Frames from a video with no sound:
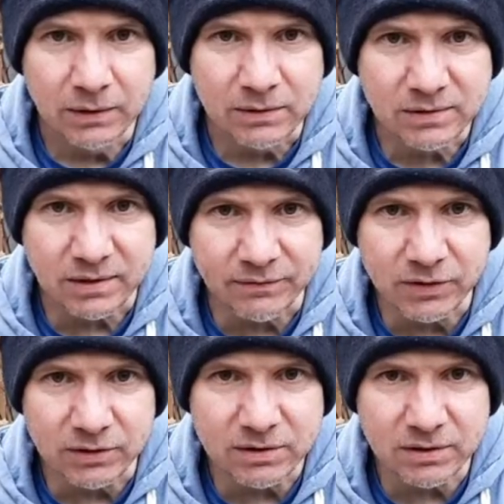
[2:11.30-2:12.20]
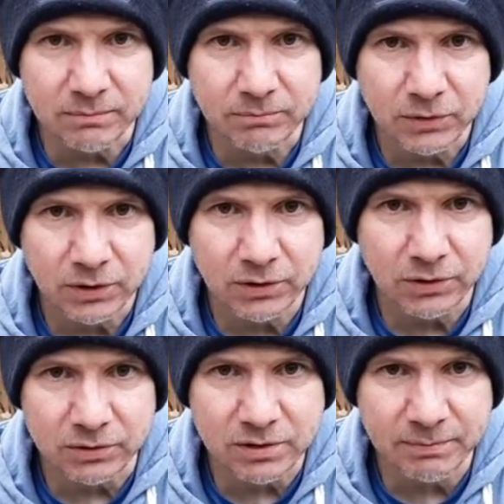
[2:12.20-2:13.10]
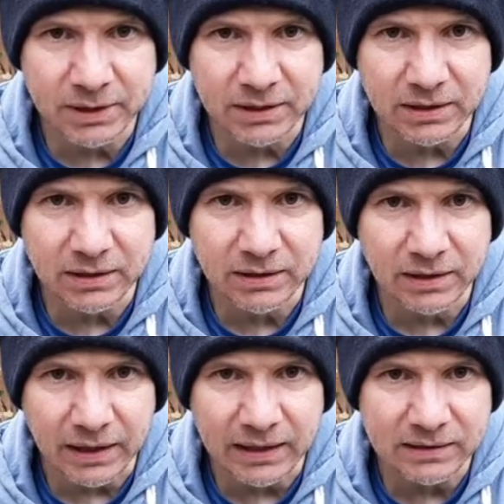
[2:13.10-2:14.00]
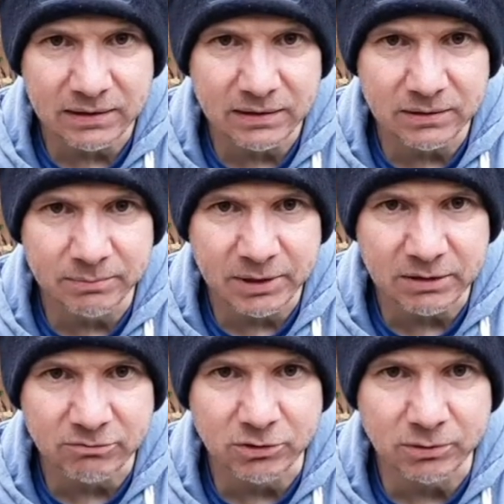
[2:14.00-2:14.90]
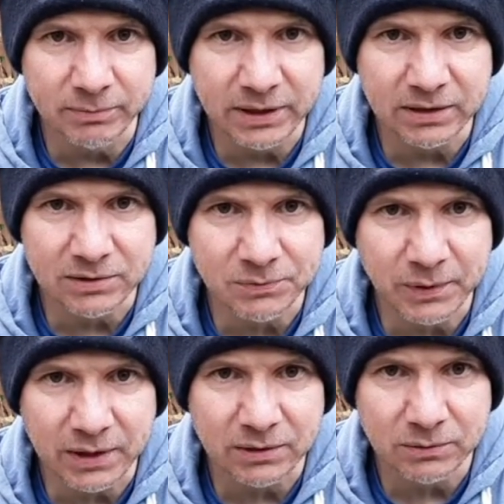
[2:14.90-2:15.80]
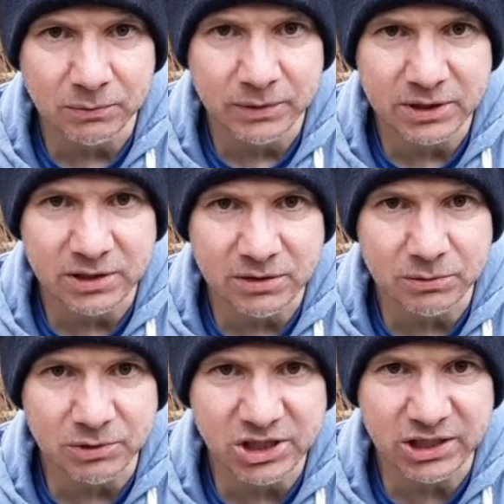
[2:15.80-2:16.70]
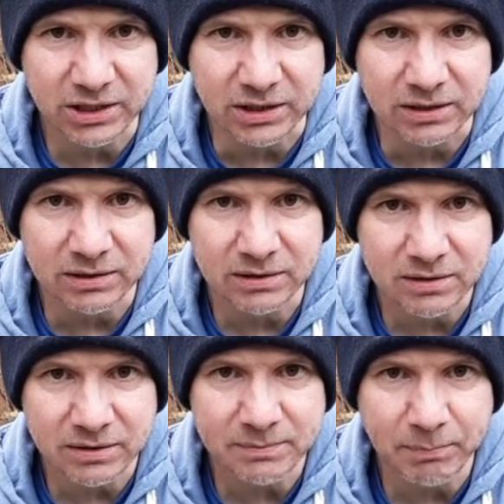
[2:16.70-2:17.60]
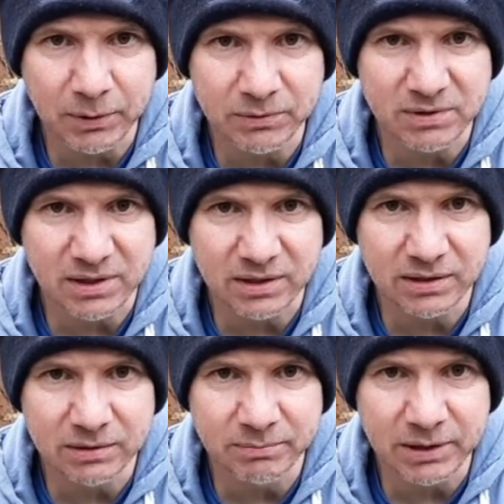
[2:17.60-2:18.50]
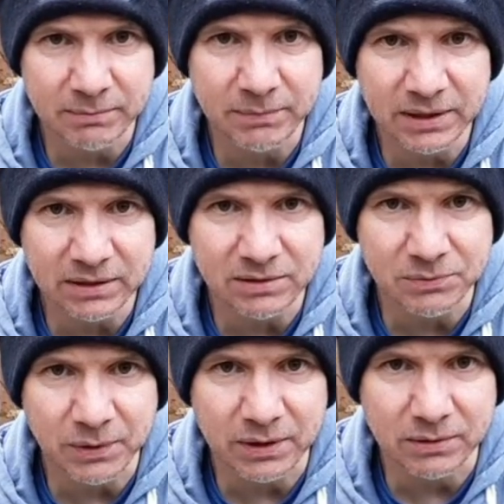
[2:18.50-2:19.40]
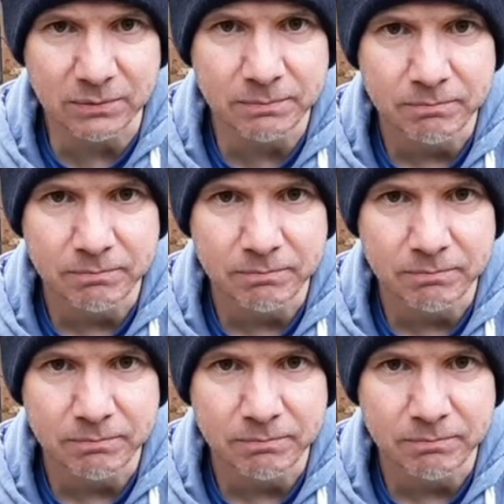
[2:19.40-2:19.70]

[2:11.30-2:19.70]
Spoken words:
So I've got some cooked meat here and a little bit of raw meat as well, which is all chicken, so it's bones and a little bit of meat as well.